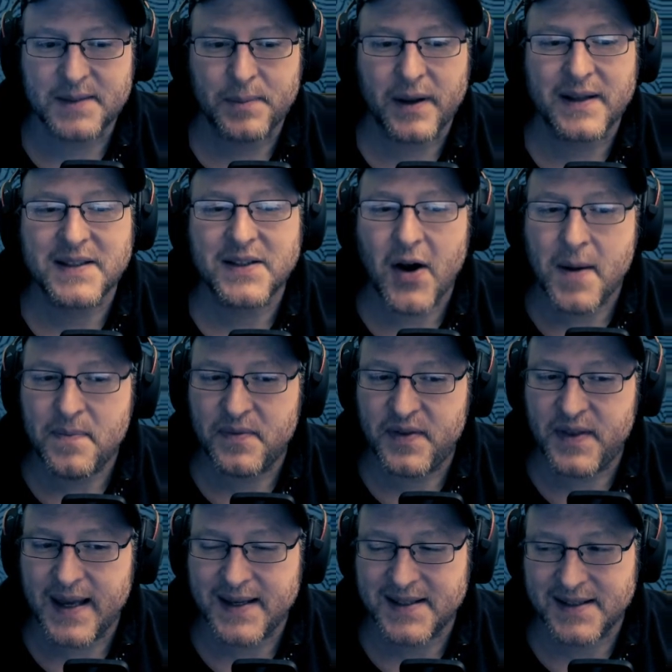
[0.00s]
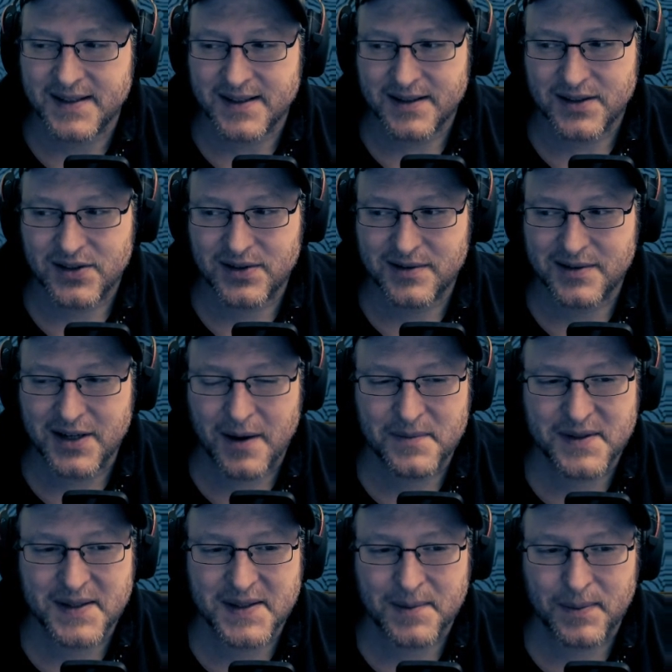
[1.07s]
by the time this comes
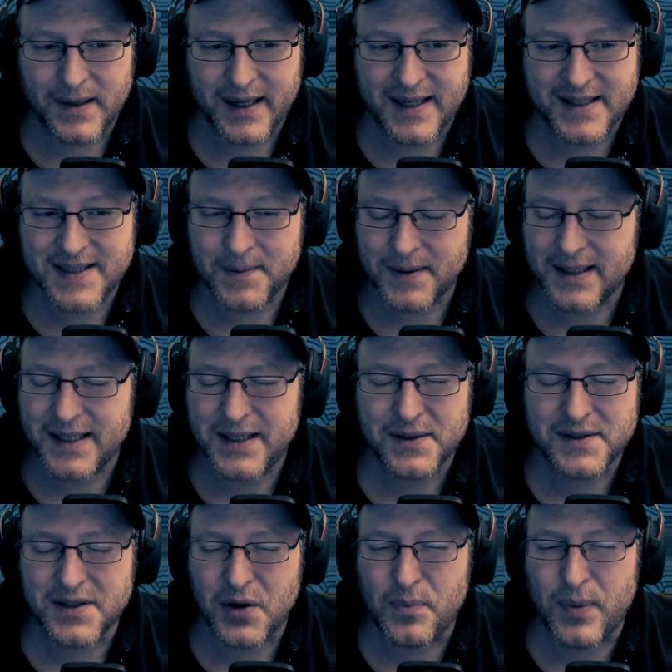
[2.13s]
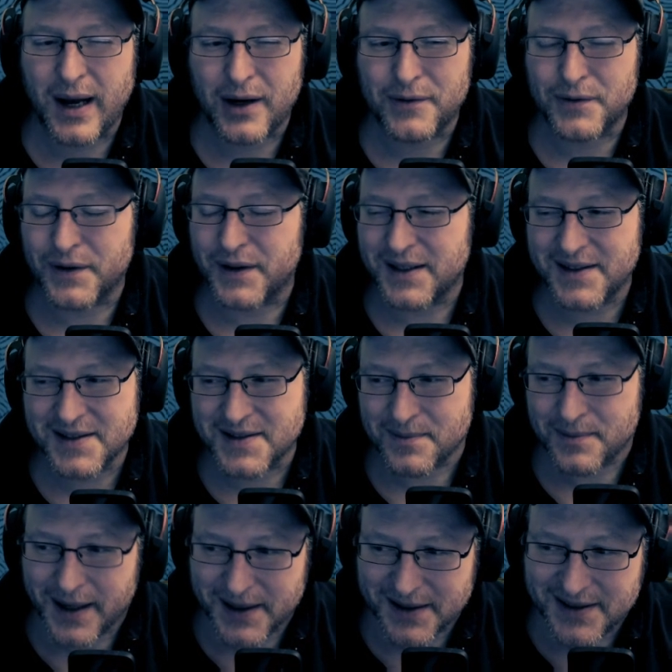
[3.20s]
into play, typically you're so powerful that it doesn't
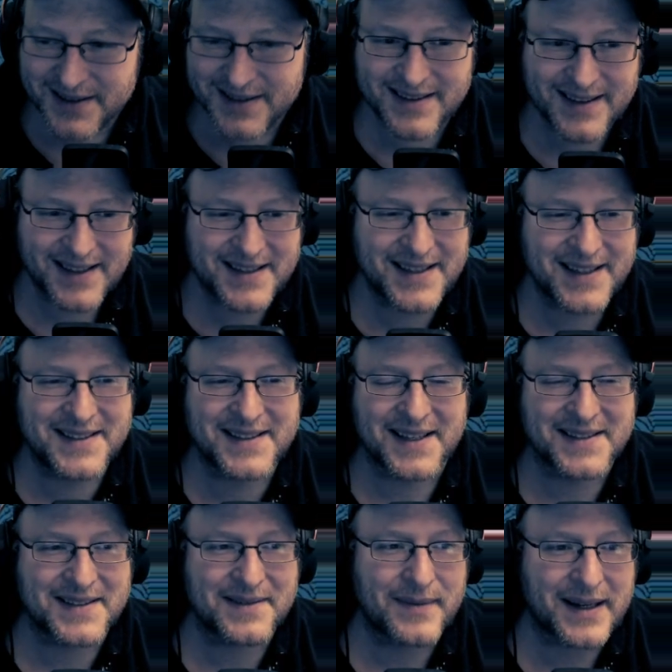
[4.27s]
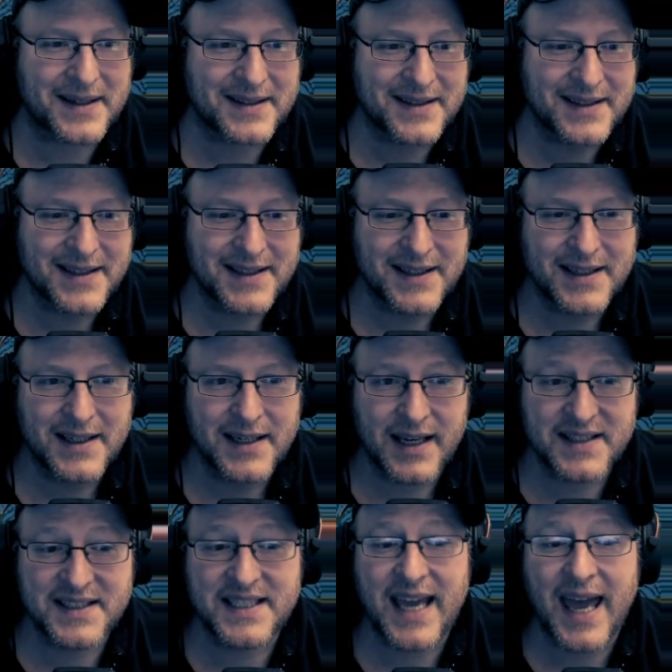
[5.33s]
matter. It just doesn't matter.
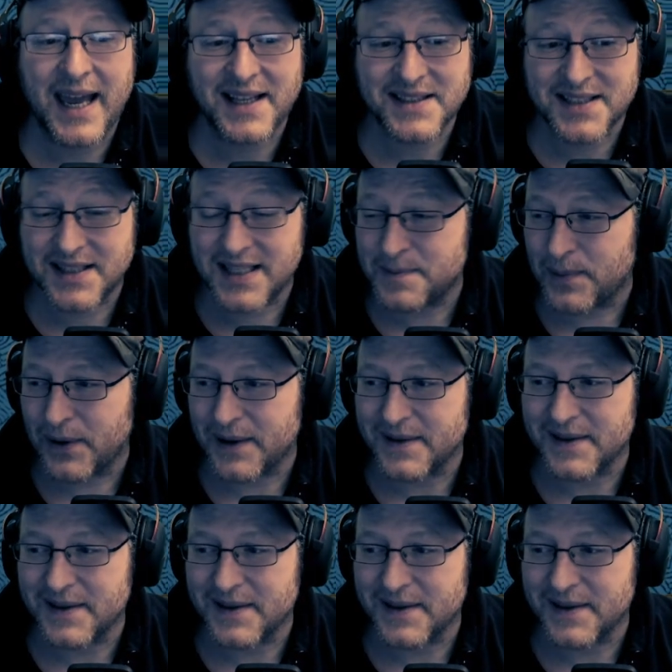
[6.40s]
It's getting to this point in the